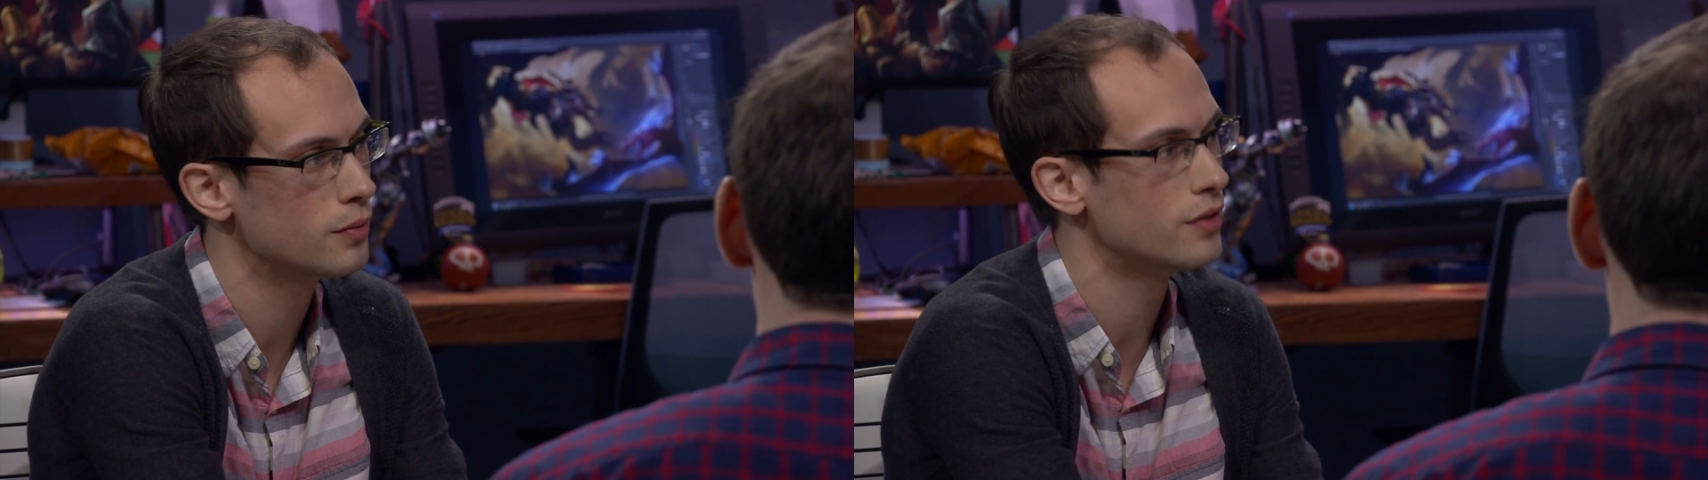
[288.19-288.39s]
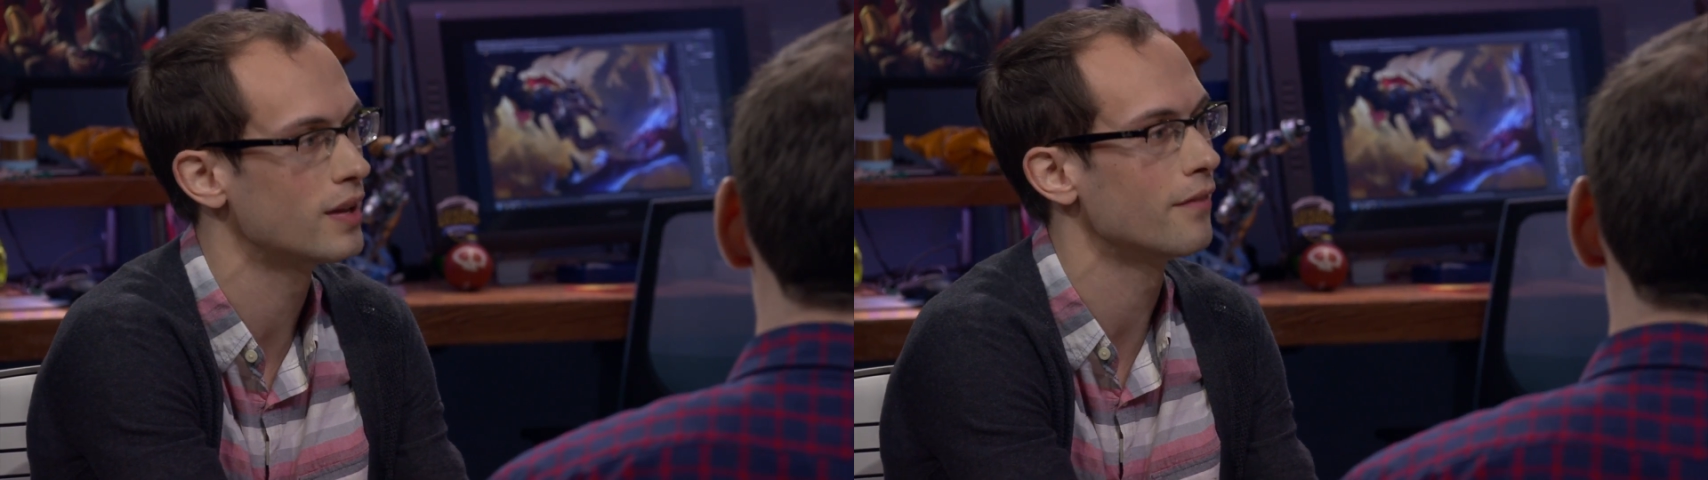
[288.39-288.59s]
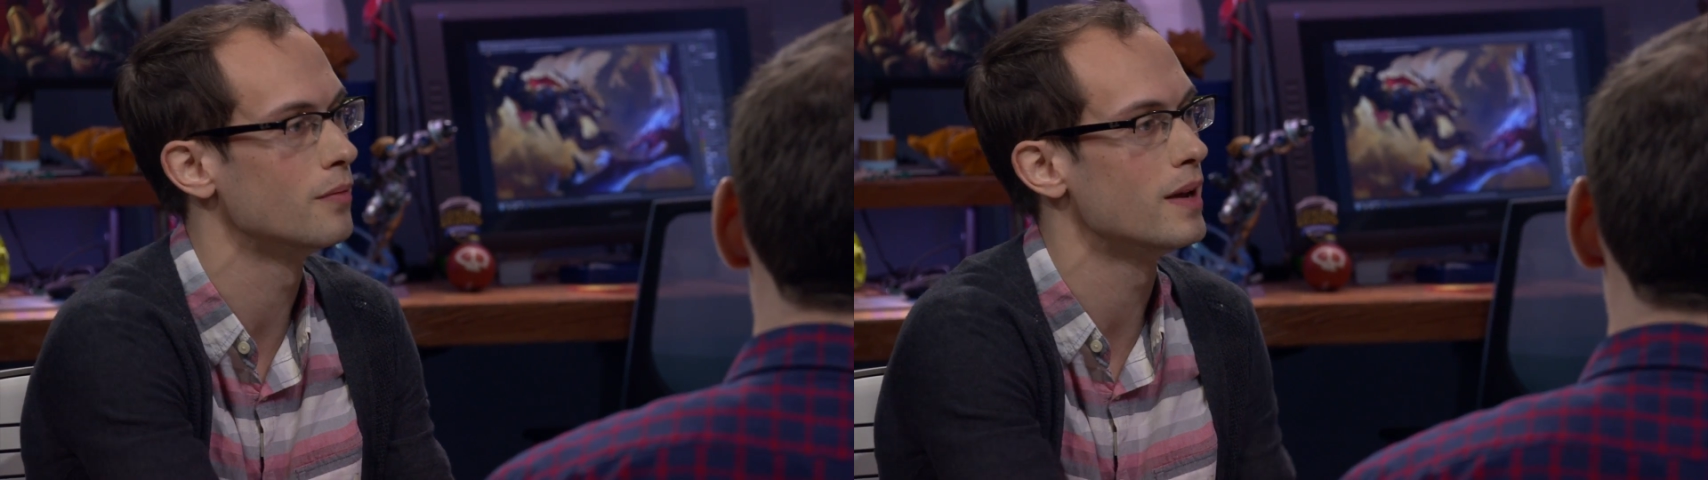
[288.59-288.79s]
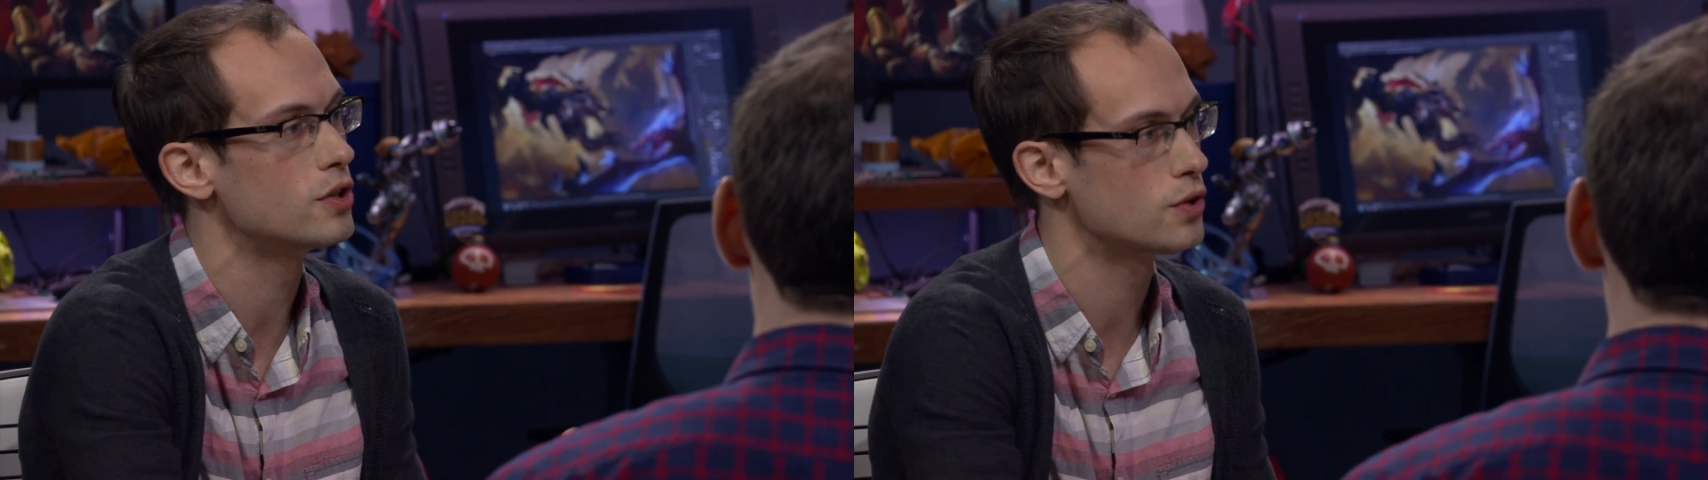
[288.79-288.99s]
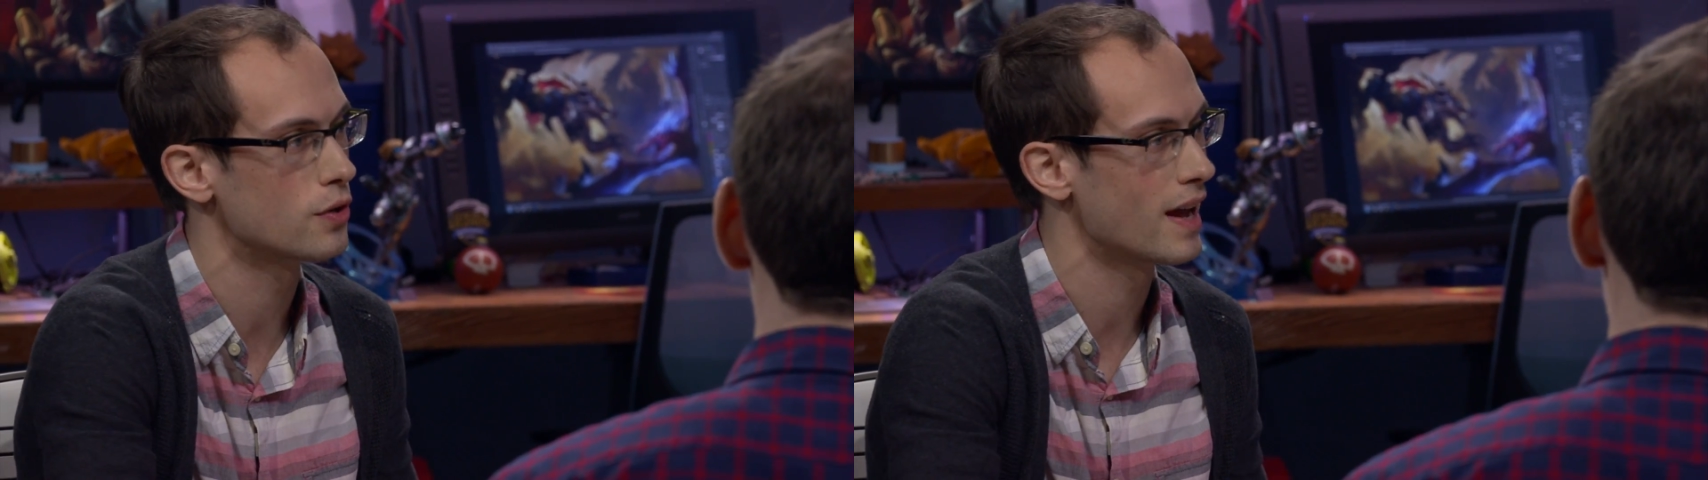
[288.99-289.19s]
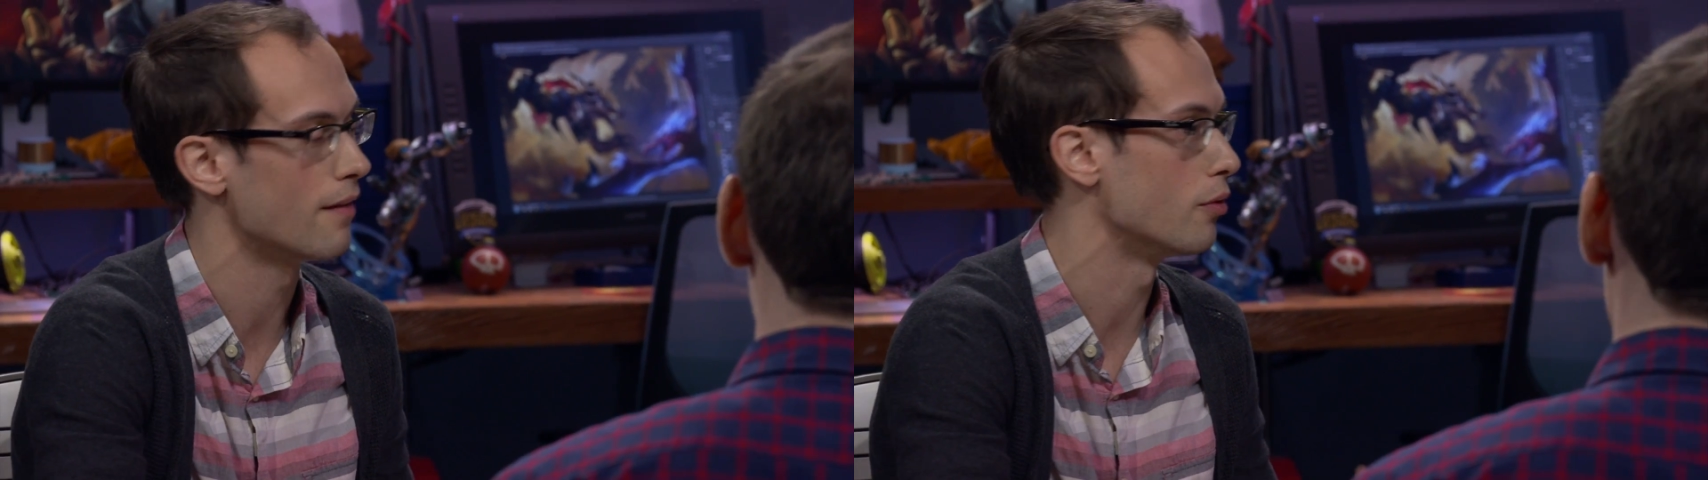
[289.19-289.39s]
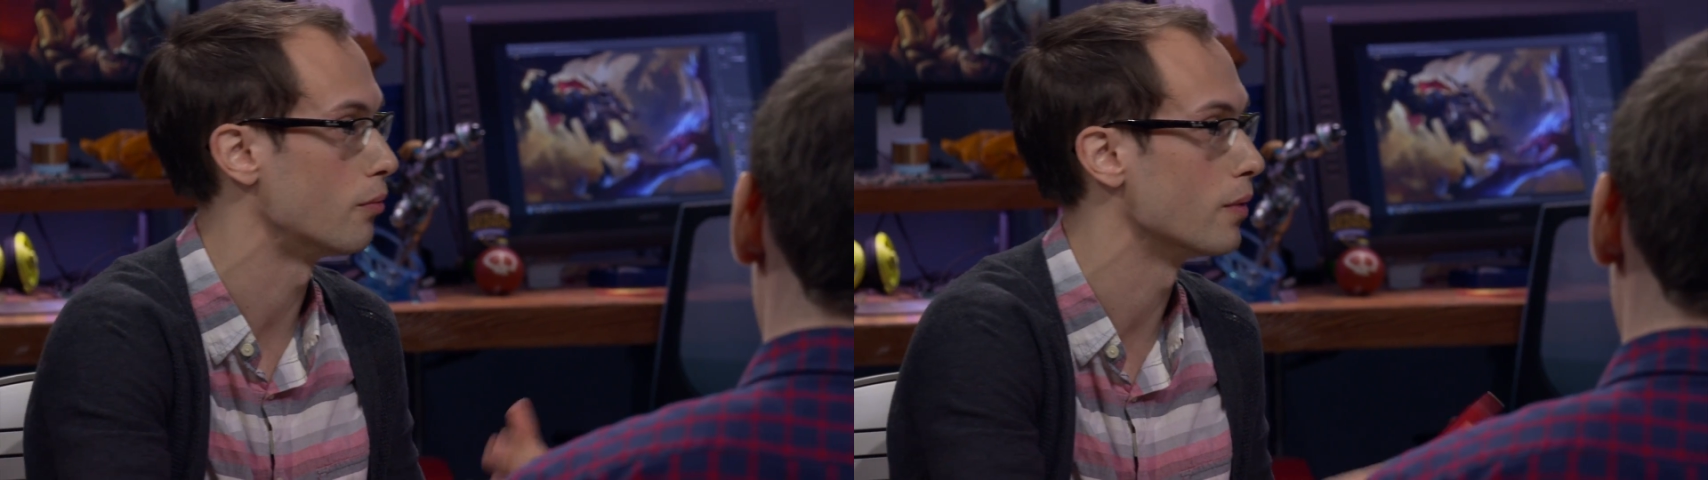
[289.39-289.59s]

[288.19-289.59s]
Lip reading: We just have to make sure they have the